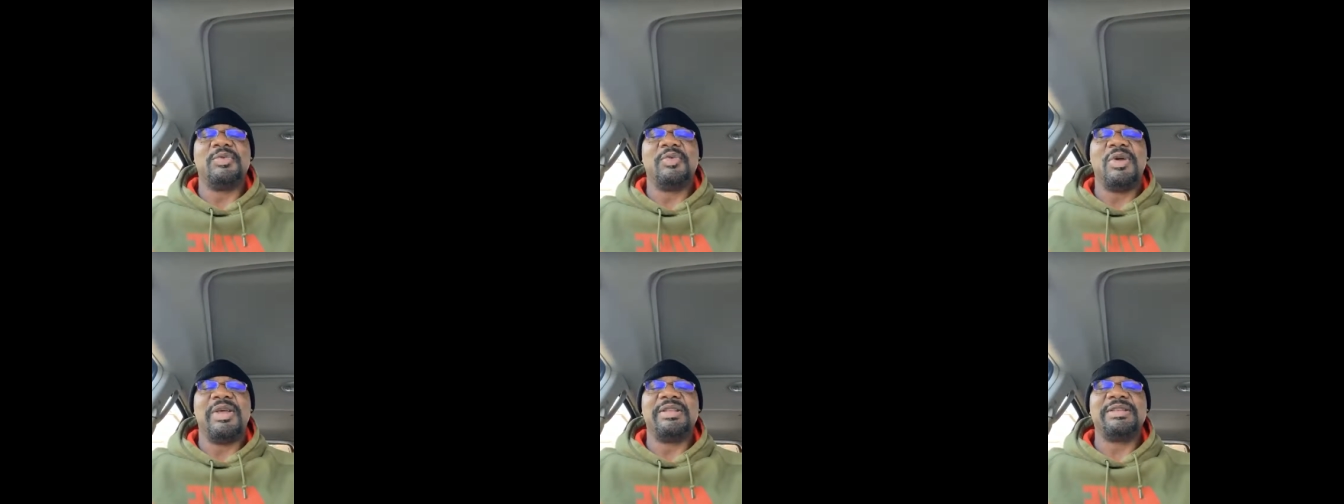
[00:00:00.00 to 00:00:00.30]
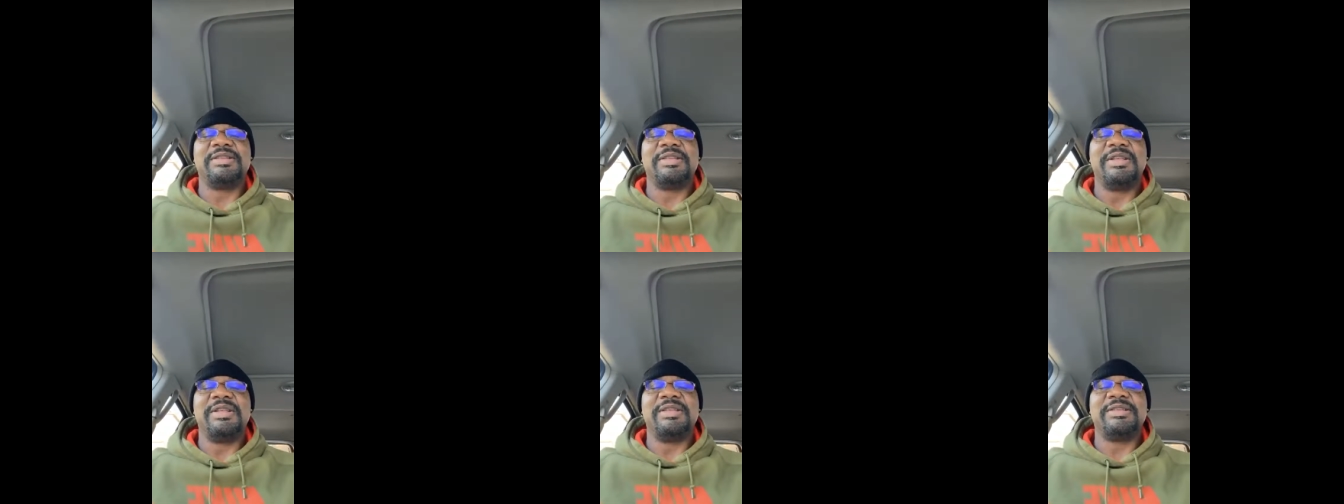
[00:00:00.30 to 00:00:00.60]

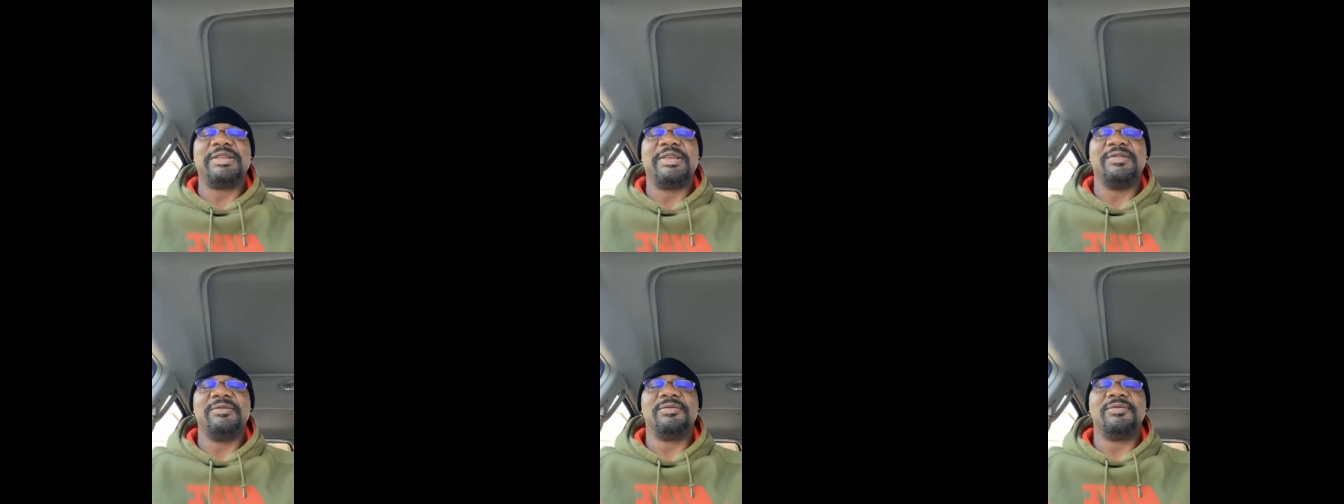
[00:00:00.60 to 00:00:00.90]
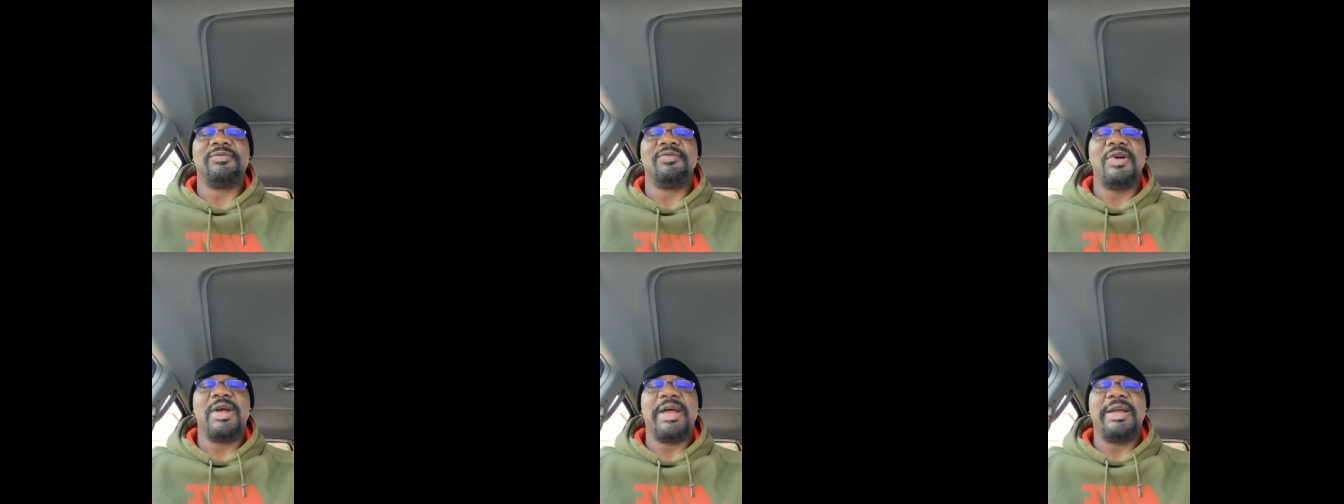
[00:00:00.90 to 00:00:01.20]
Wednesdays,
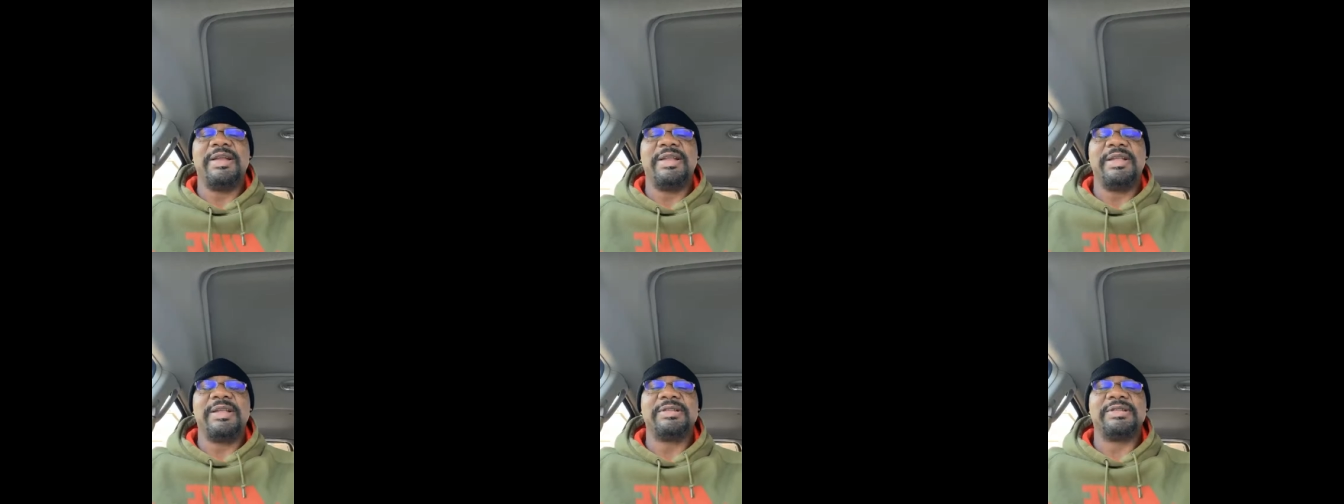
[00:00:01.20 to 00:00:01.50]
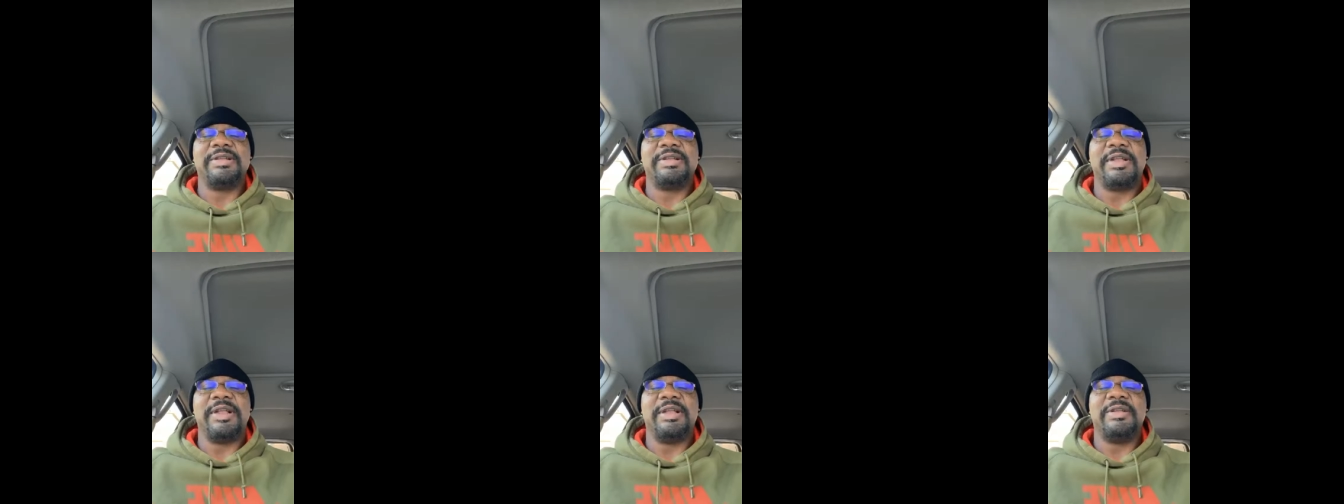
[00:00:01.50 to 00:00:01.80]
and
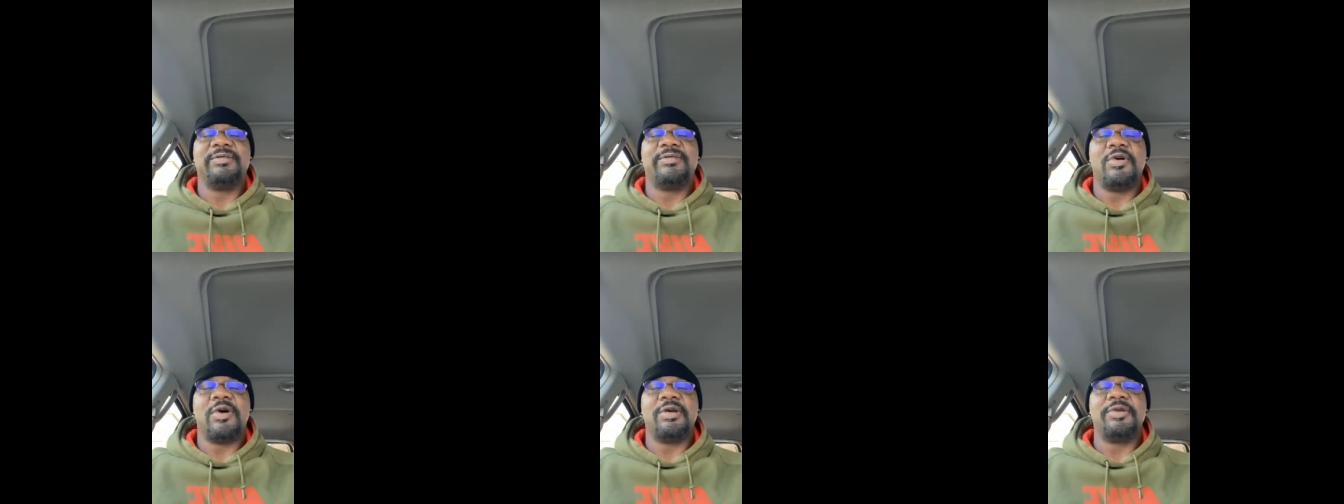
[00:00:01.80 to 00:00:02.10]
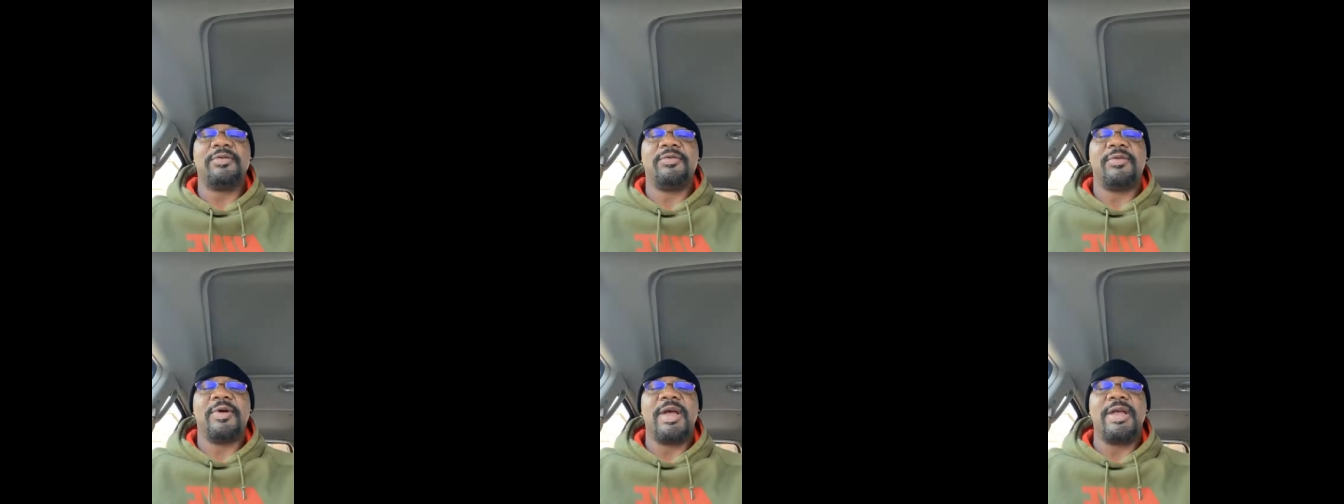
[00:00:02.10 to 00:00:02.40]
Fridays at
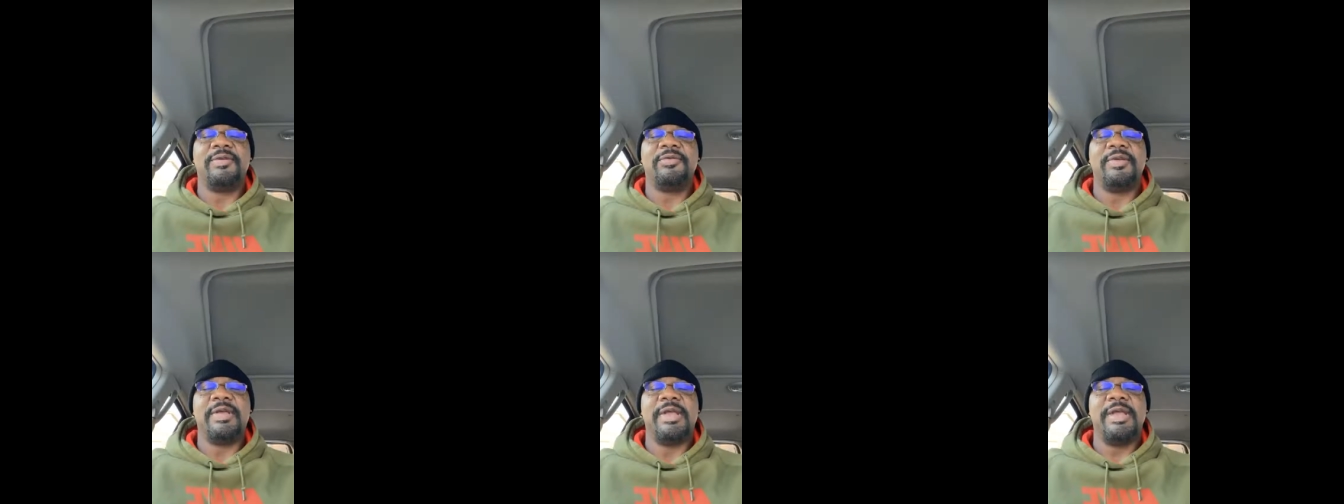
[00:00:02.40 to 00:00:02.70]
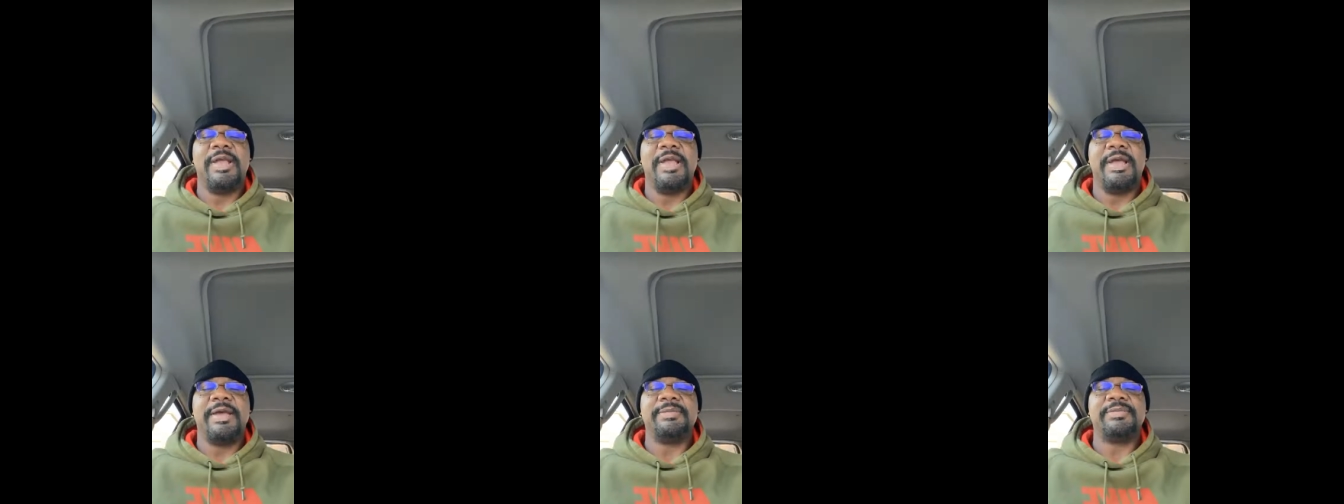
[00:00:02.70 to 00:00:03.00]

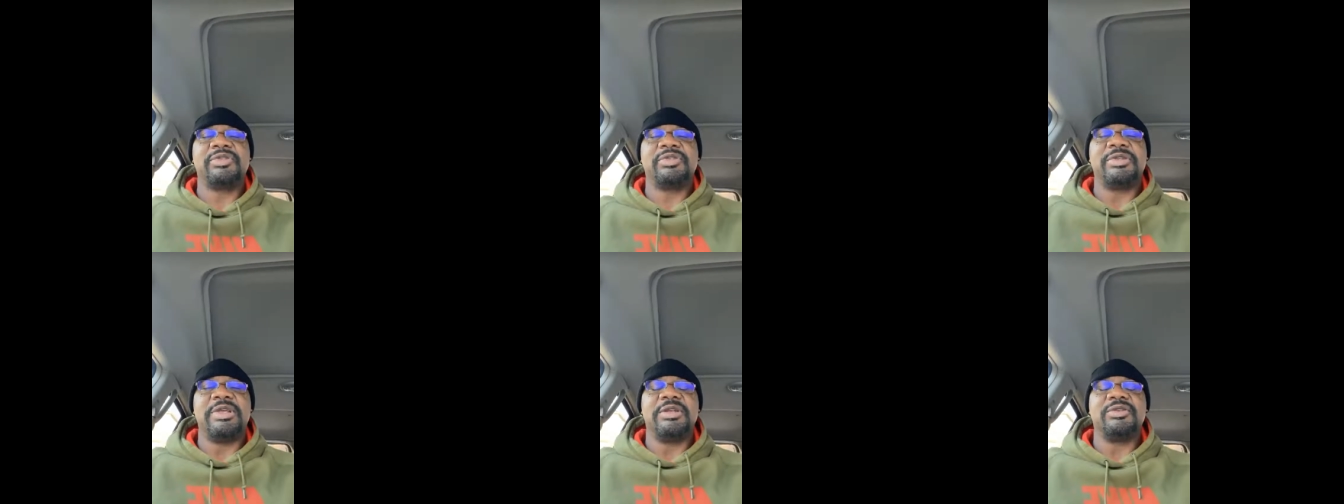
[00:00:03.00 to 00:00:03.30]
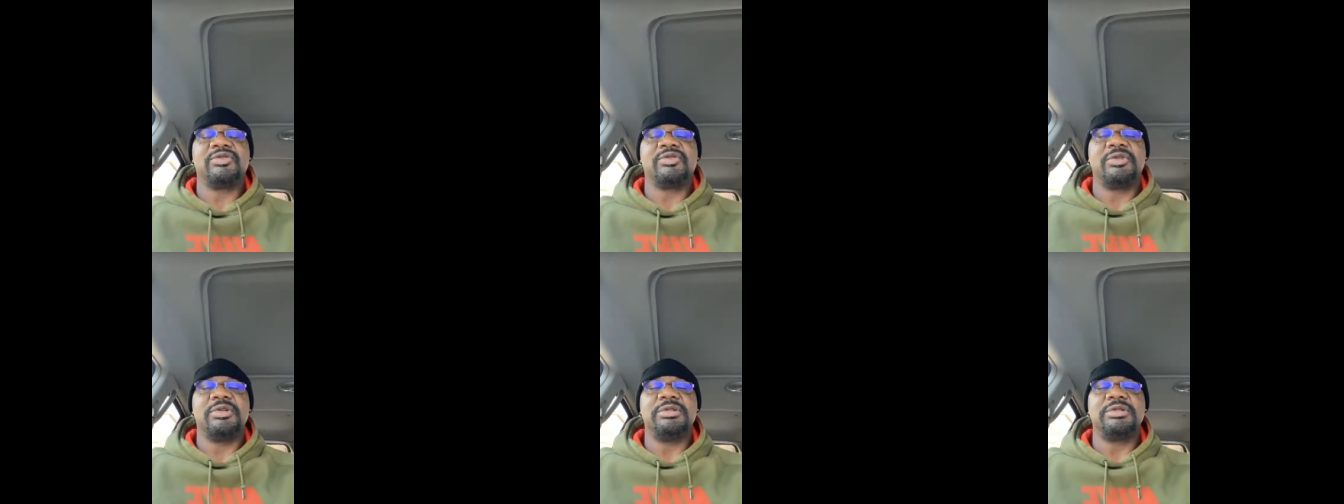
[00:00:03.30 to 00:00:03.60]
8.45 a.m.
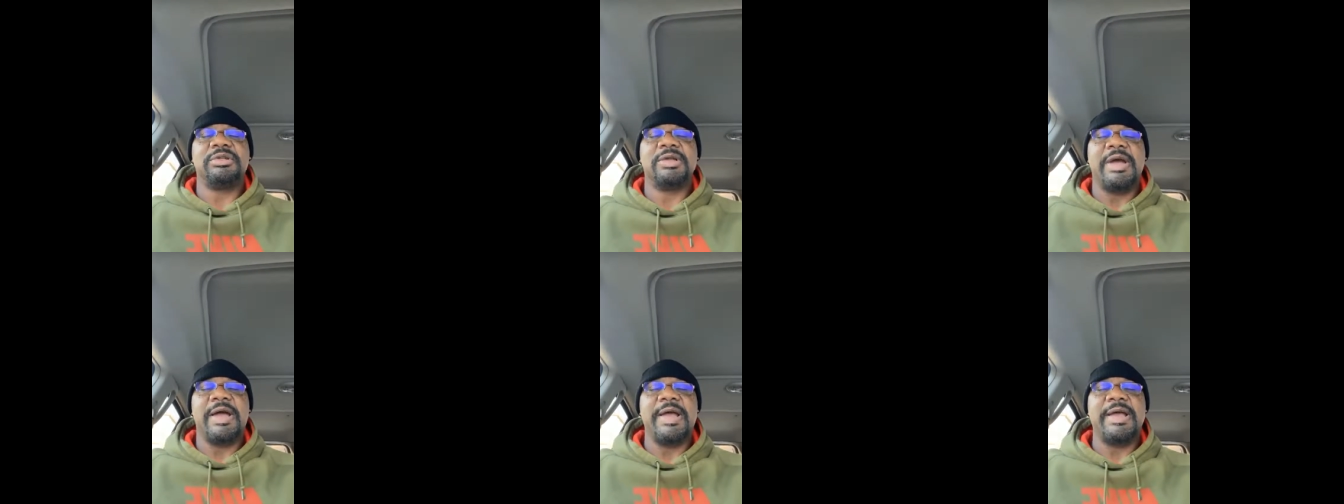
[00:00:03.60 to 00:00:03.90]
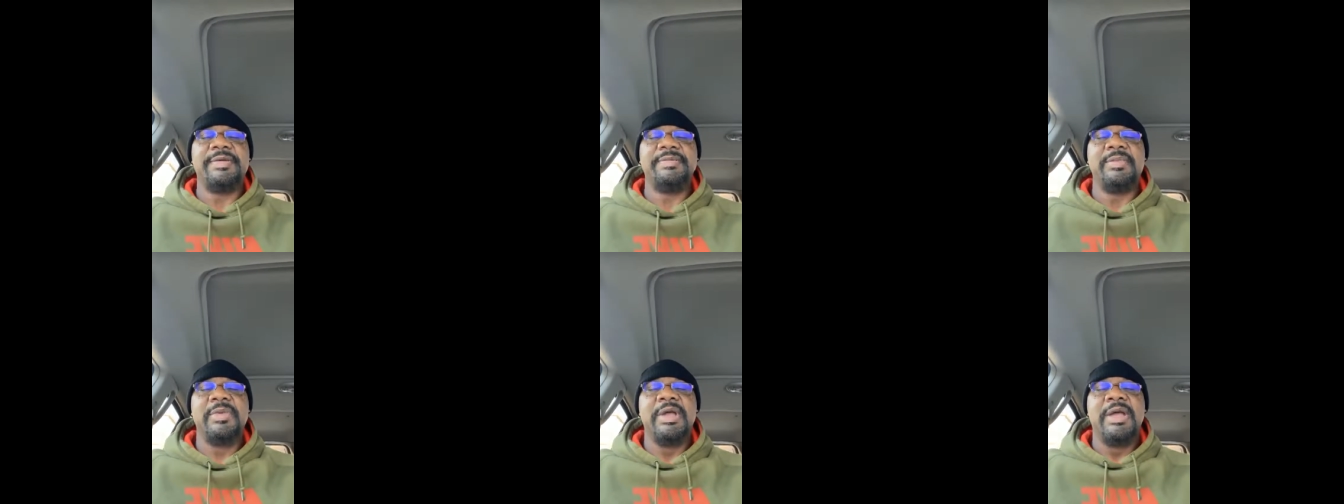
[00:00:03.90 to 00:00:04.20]
Central
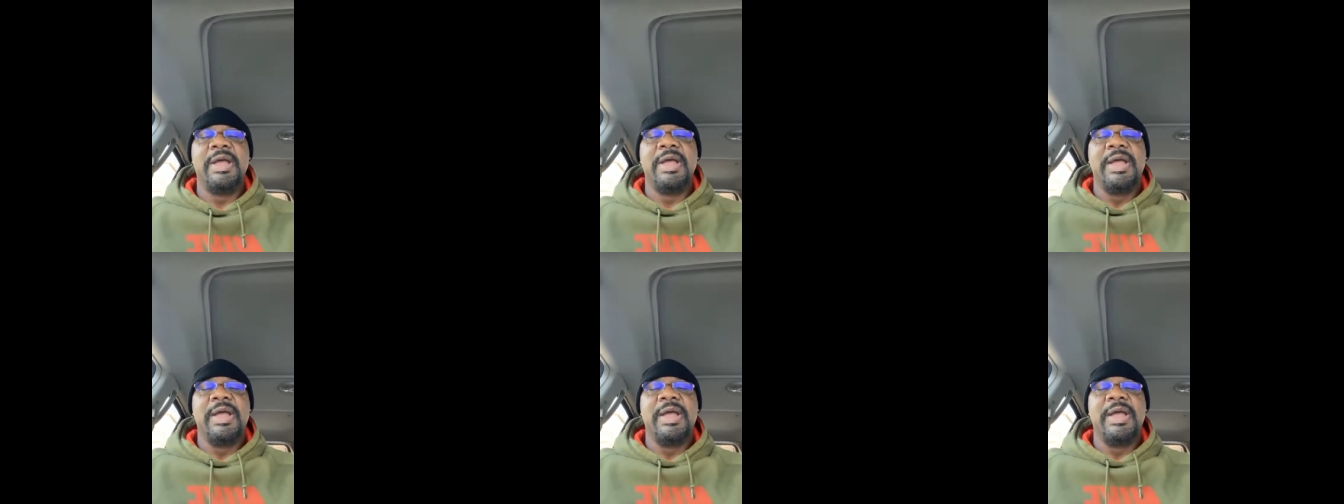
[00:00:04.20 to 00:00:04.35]
Time.